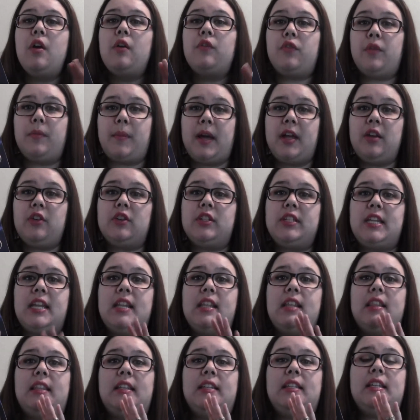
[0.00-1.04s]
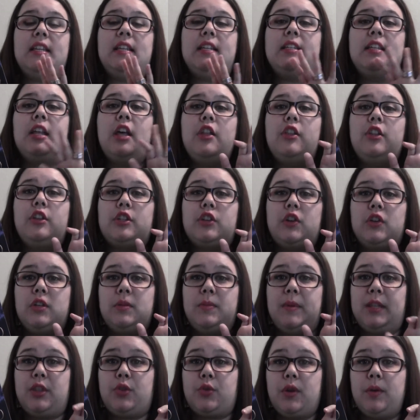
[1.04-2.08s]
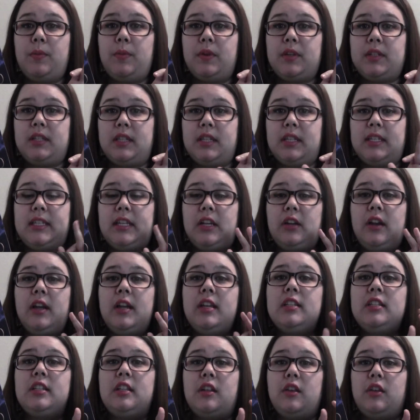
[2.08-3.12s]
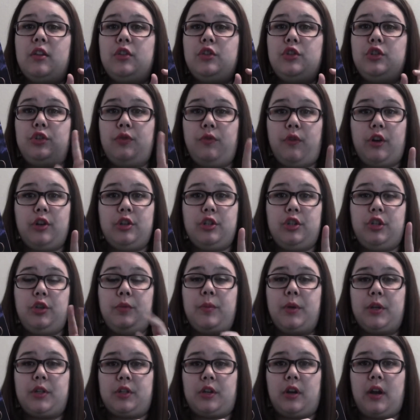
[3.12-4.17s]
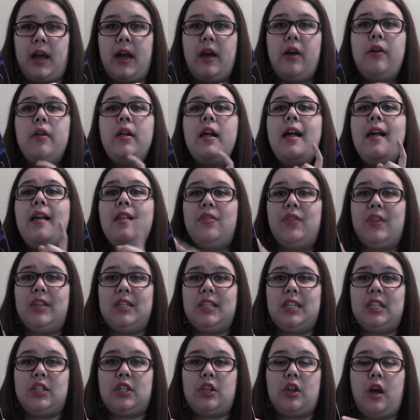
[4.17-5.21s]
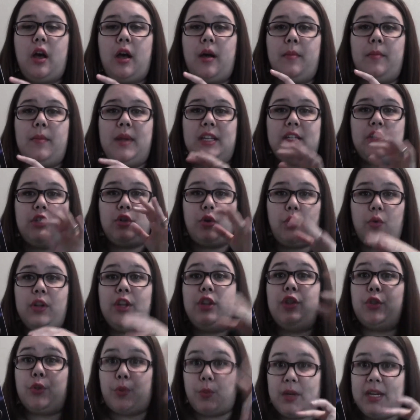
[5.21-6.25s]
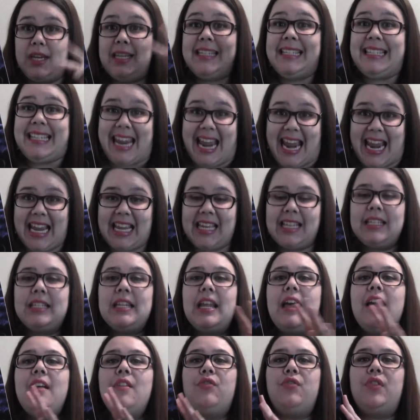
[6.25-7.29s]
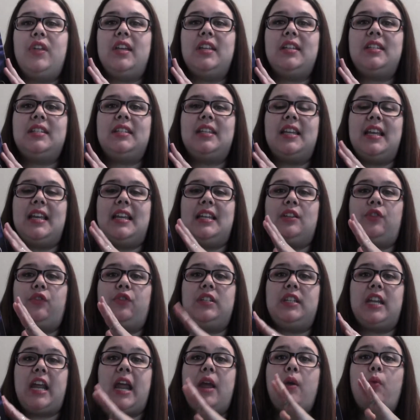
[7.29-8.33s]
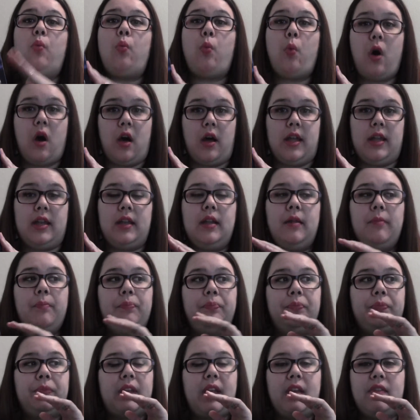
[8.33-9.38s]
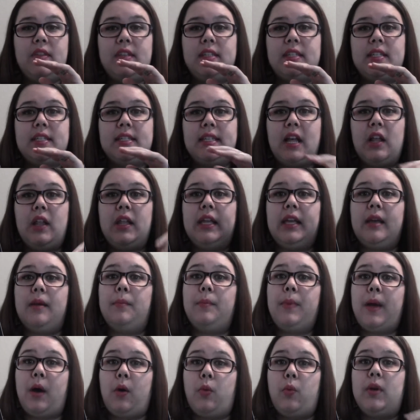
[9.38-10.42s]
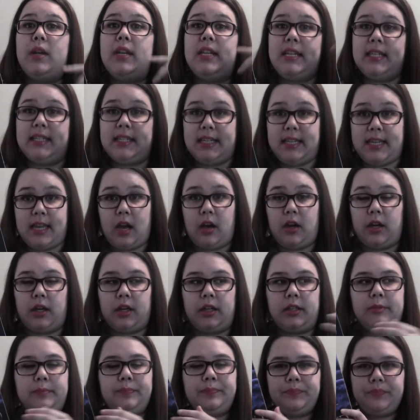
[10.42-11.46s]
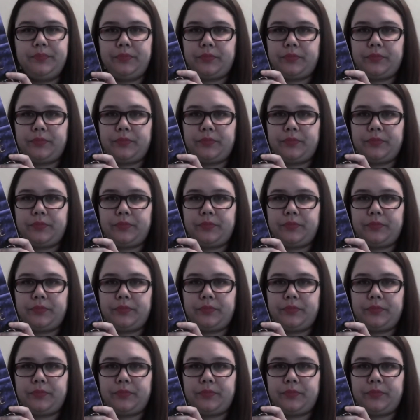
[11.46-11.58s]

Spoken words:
From my understanding, there's going to be 3 books in the series. The first 2 books are out. This is it's told in 3 days. This is day 1, and this is telling about when he's younger.